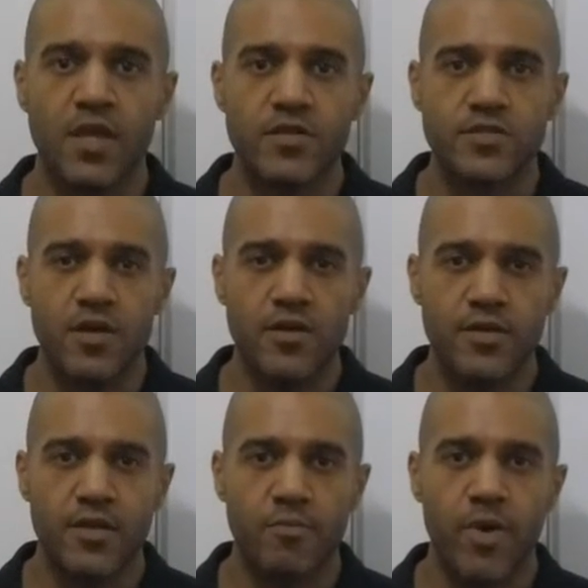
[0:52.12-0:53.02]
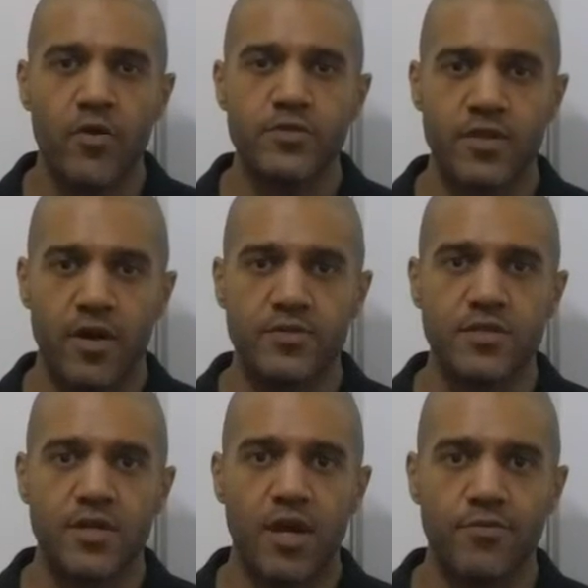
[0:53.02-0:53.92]
Start looking at postcards
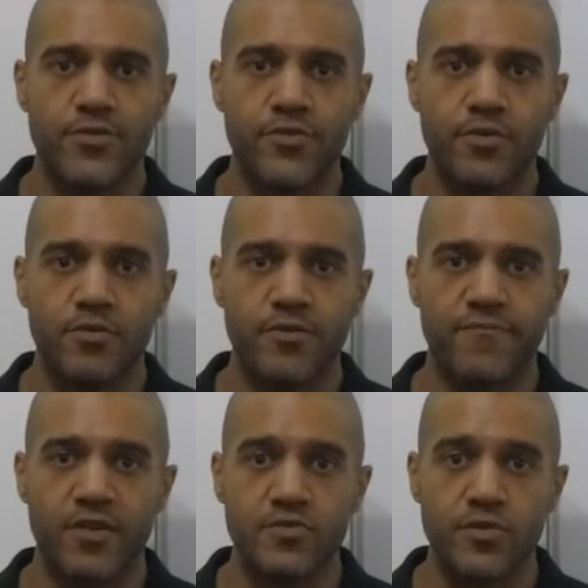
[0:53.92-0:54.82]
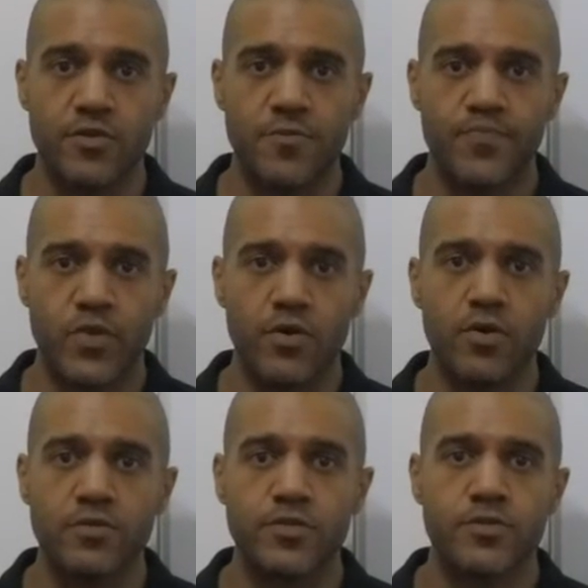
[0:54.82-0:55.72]
that come through the front door
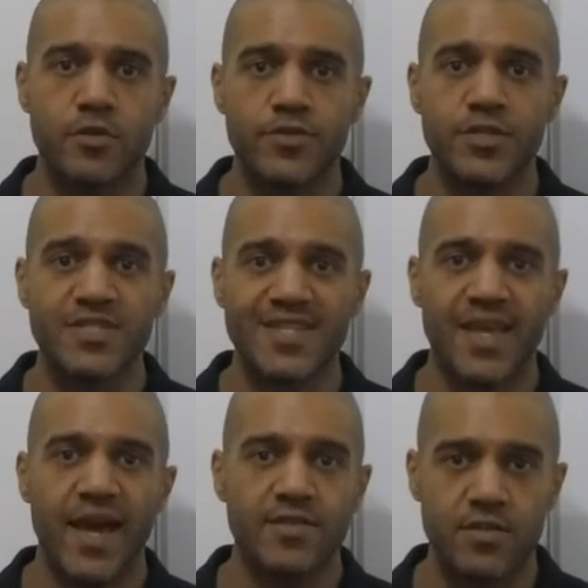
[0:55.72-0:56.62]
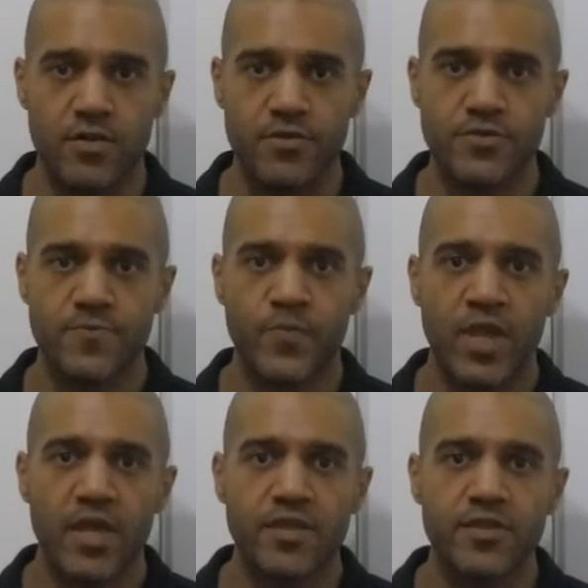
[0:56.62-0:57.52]
or descriptions in catalogues.
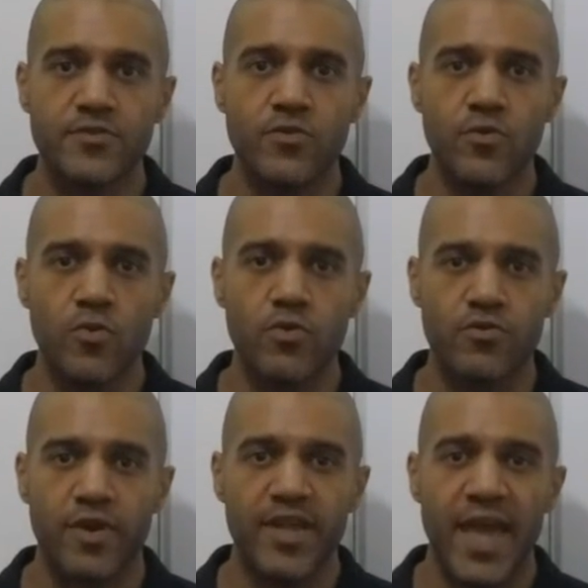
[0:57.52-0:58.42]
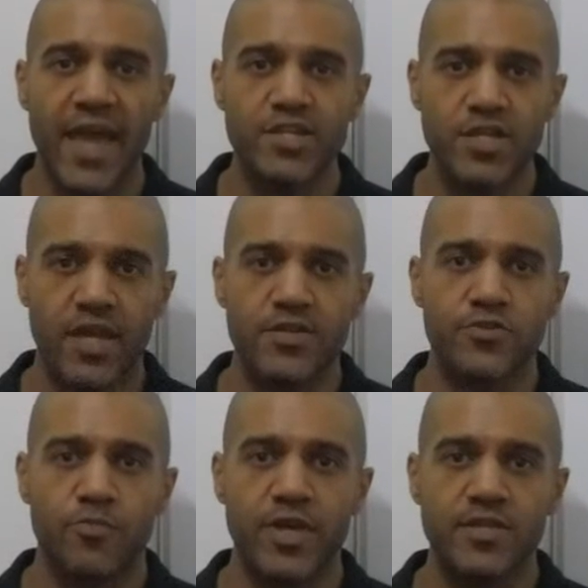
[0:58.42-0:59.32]
These are all great
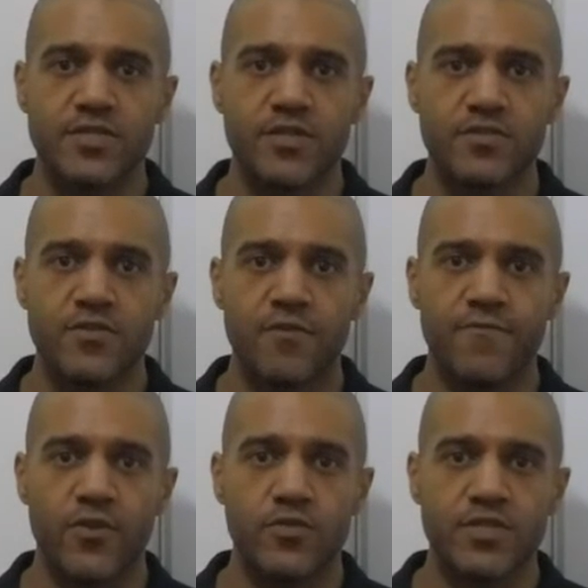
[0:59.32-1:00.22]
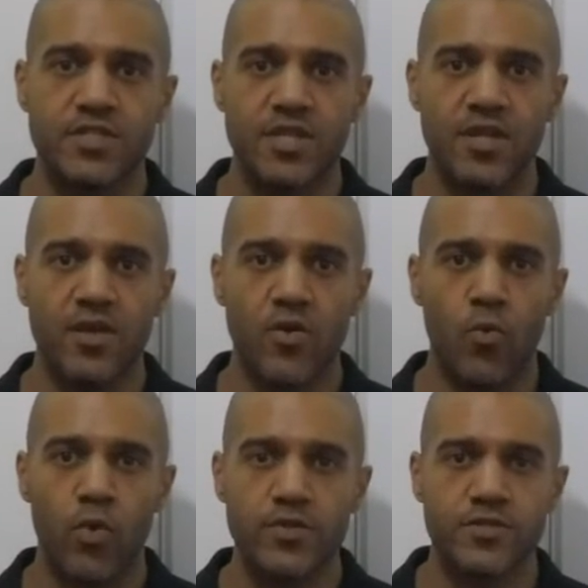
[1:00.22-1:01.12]
educational pieces for you to see
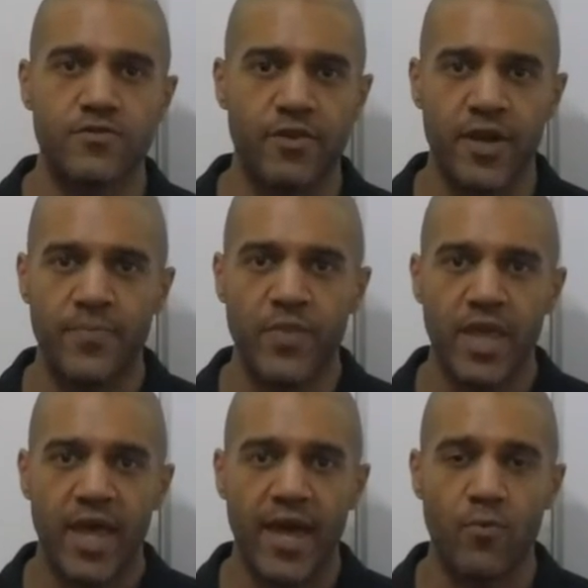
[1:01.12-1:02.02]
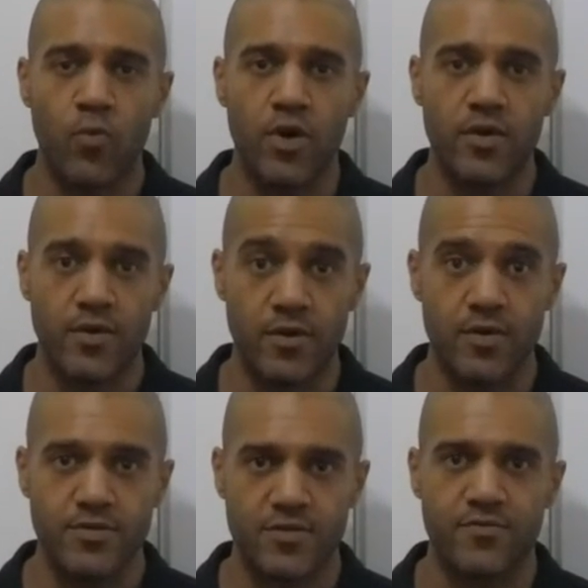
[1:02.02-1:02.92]
what to write and what not to